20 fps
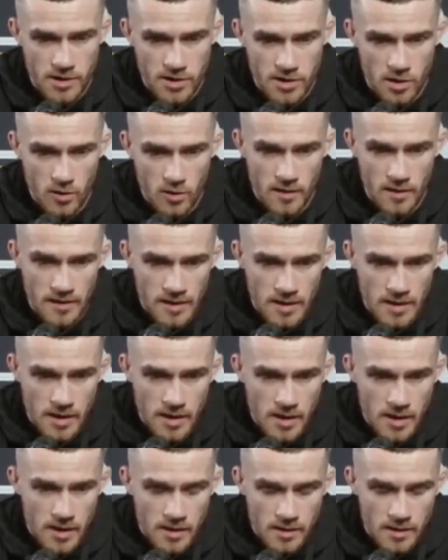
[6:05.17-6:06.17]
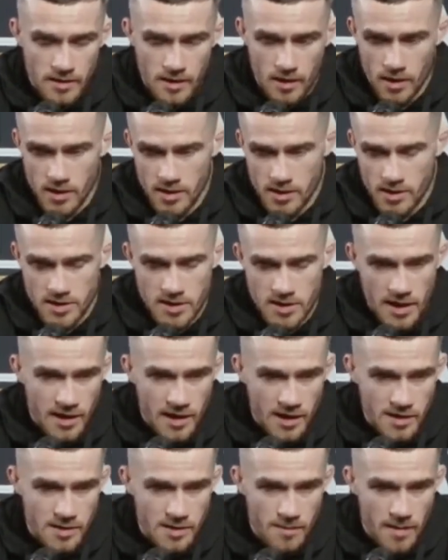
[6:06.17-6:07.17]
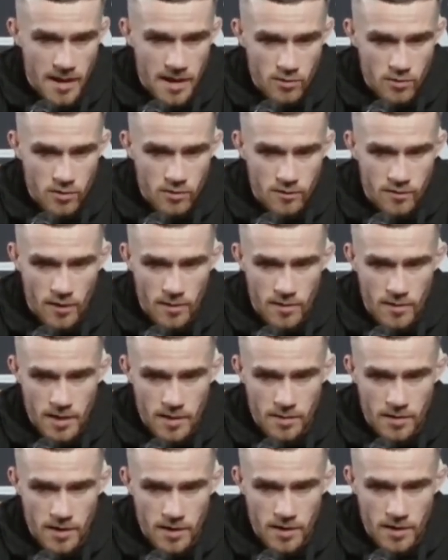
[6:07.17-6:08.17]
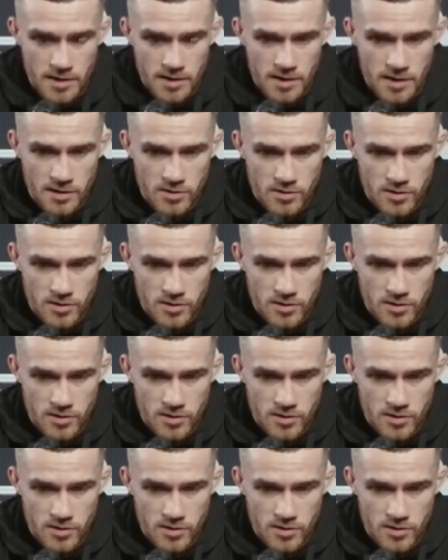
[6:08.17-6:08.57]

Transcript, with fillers: So I could say that's the main one for me personally,